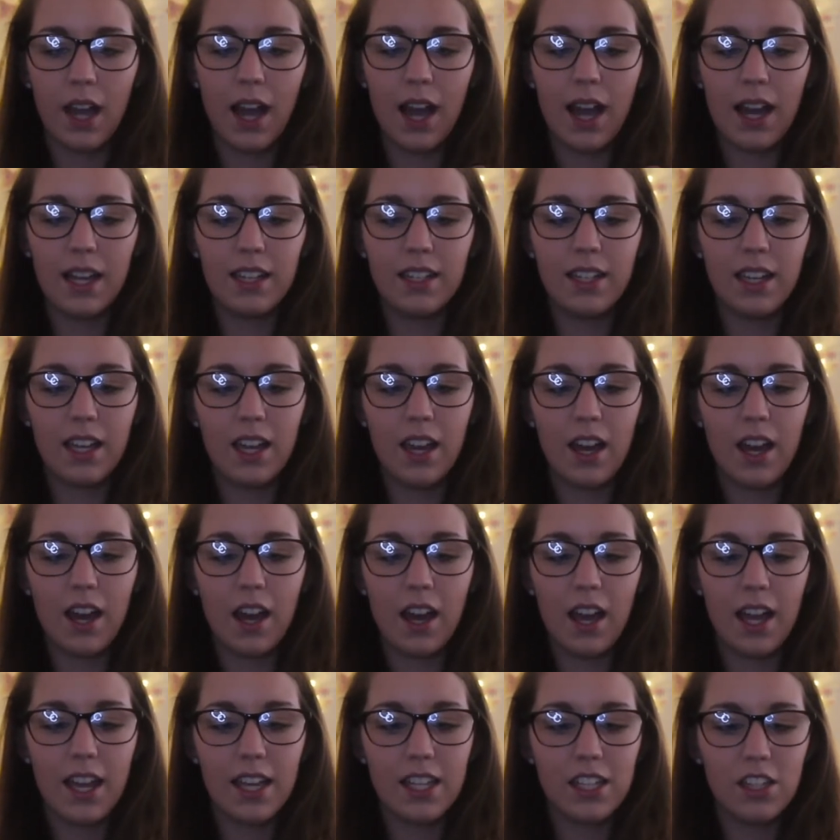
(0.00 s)
And
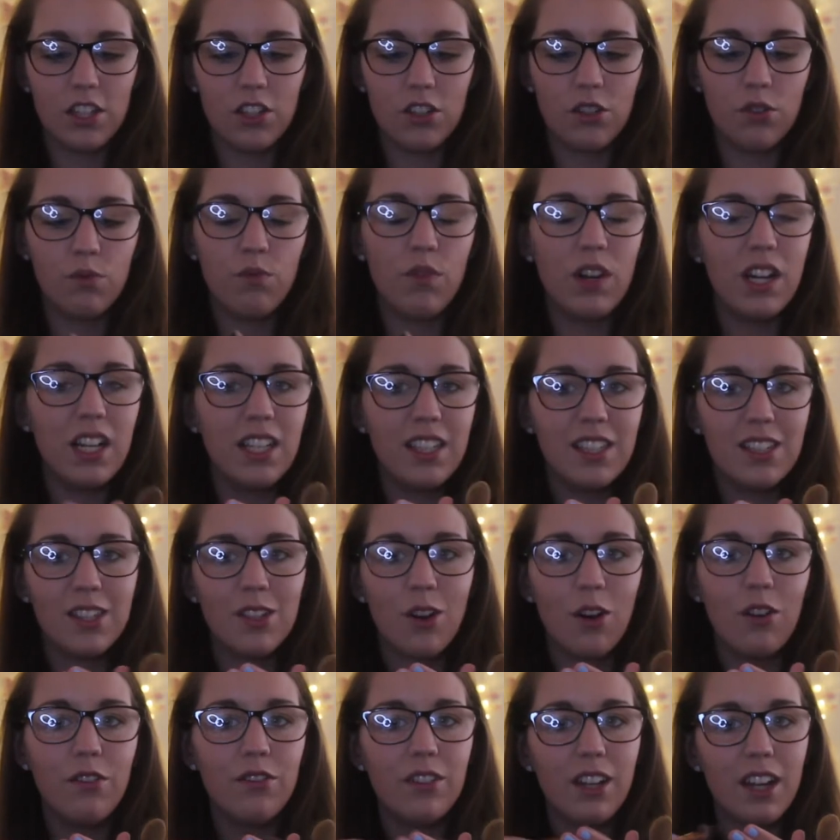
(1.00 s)
It's just really
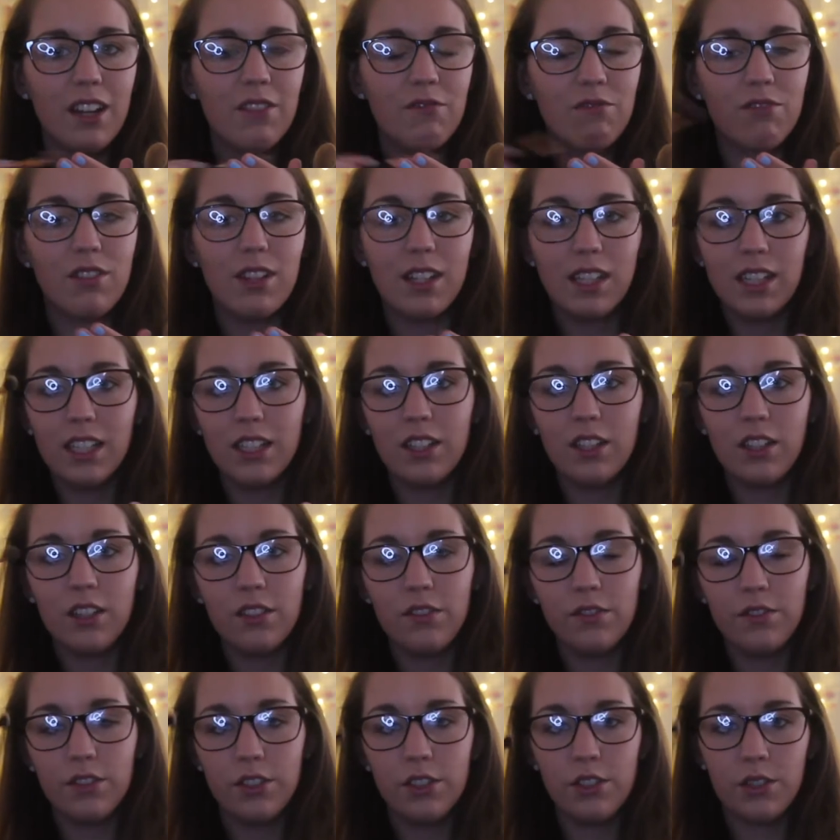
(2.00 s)
soft and really
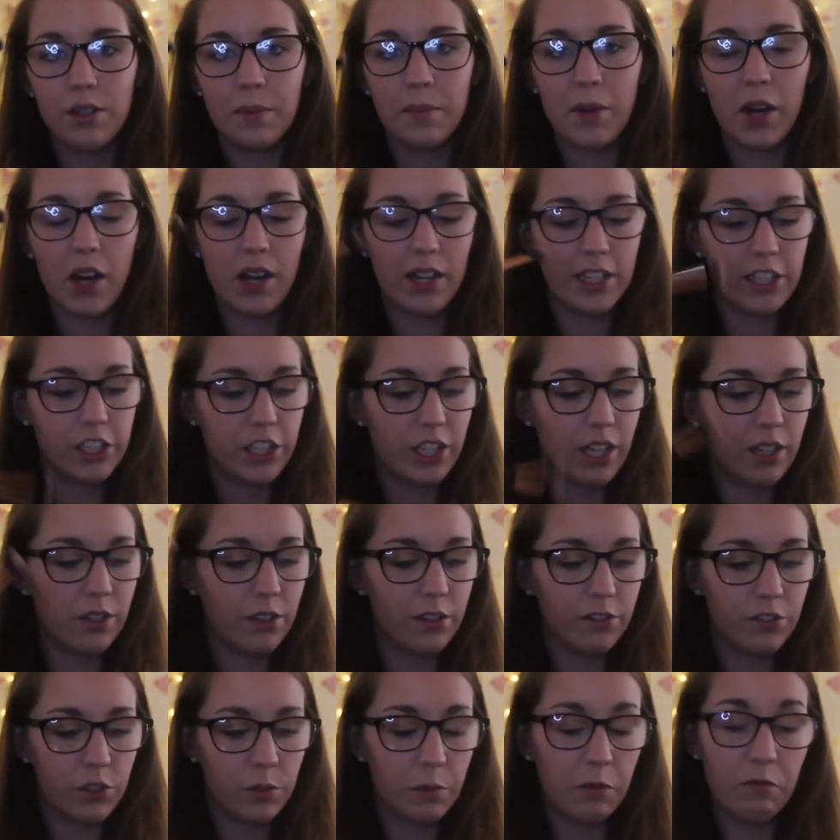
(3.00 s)
good for doing my
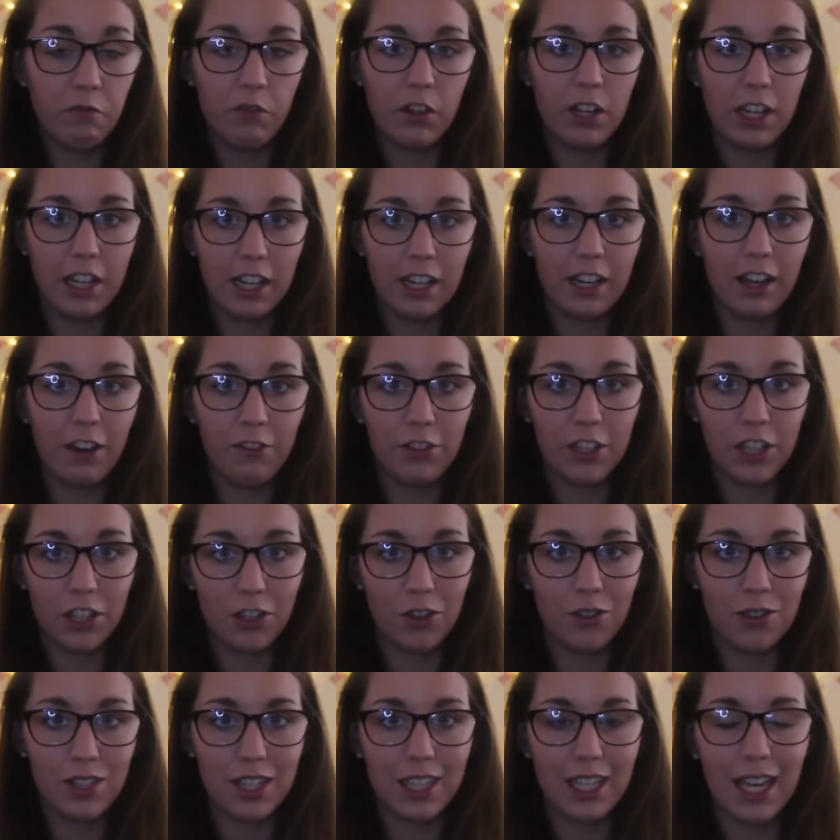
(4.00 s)
eyeshadow. I've just been really loving
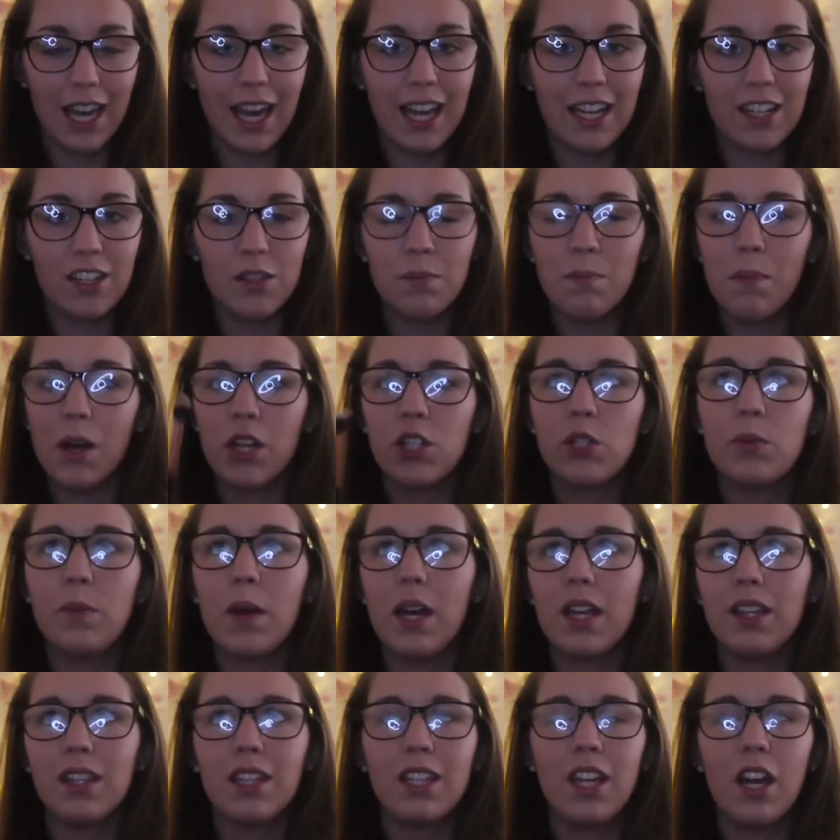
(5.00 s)
using it, and it's much
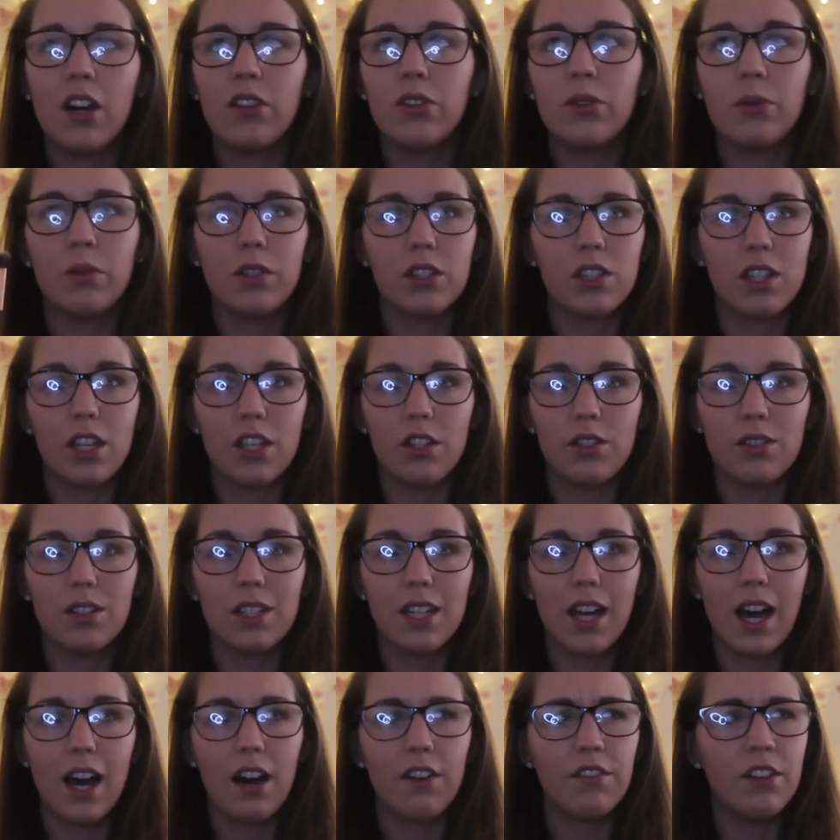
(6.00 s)
better than the other ones that I used
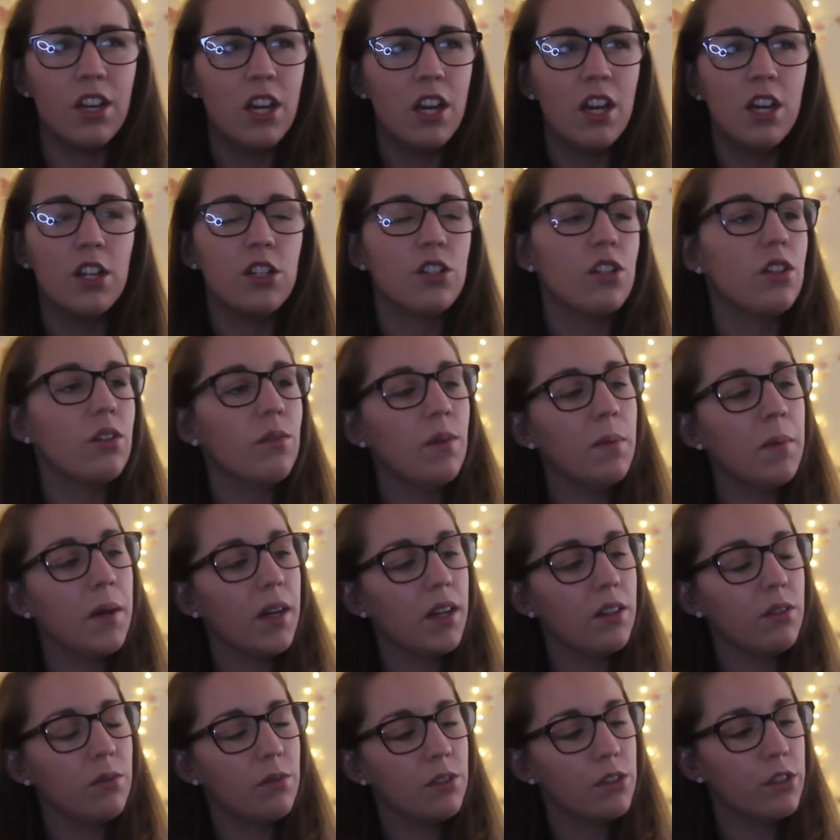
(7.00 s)
to have. Don't know where
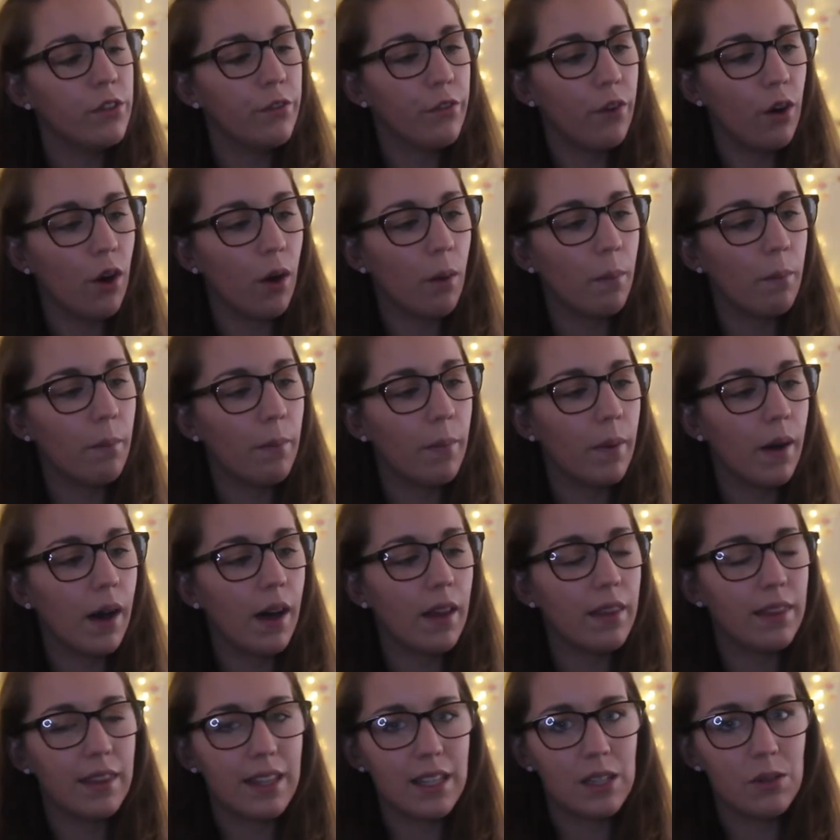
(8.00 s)
my other ones are from,
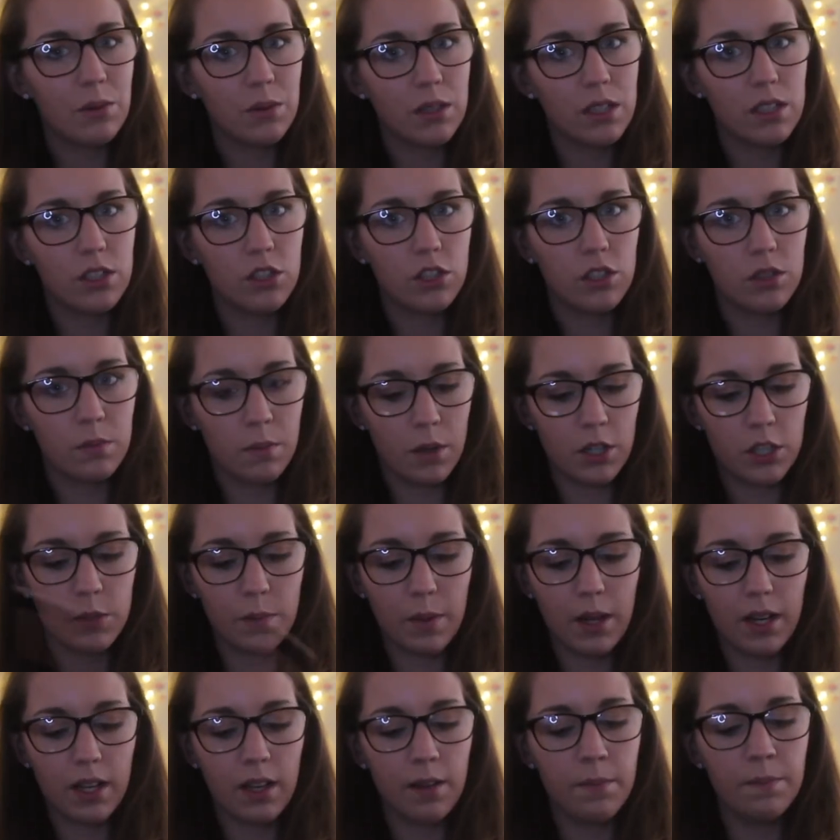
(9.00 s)
but this one is just much
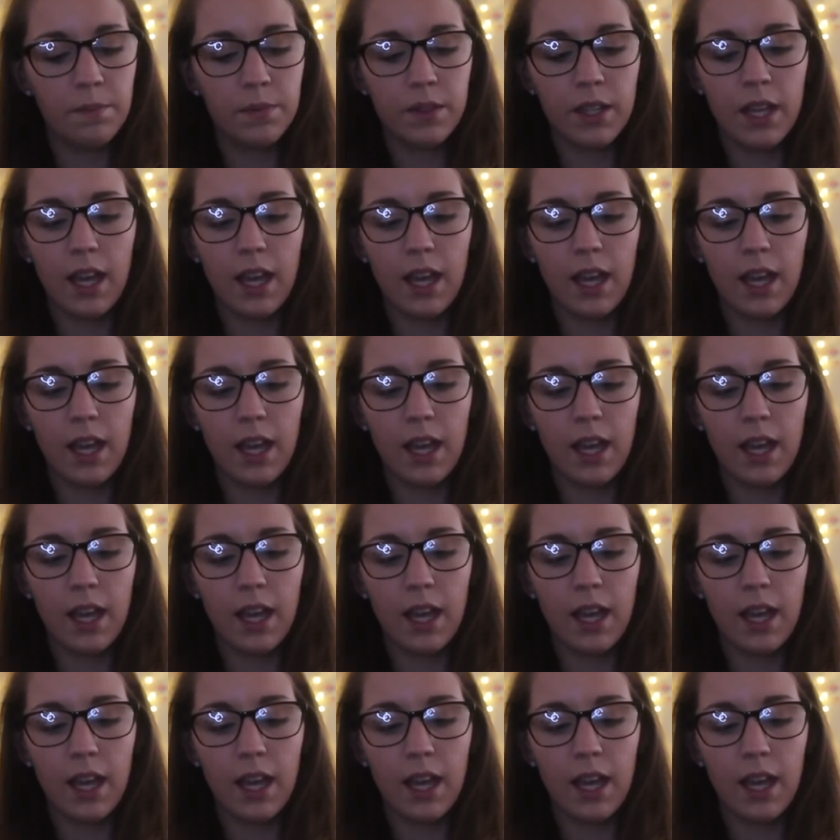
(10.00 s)
better.